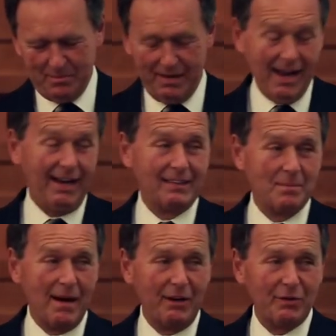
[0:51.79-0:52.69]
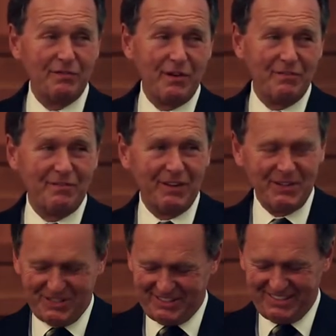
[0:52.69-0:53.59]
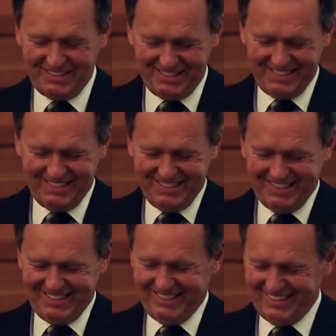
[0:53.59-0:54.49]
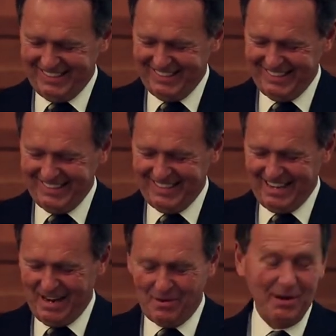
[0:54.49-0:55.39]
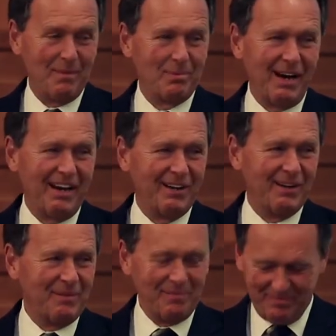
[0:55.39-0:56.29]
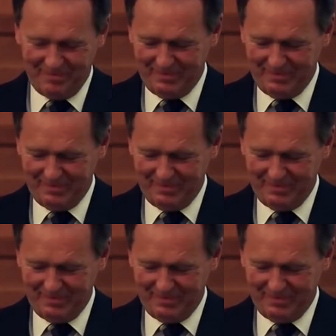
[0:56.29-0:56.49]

But I get the microphone first. I want to brag on him.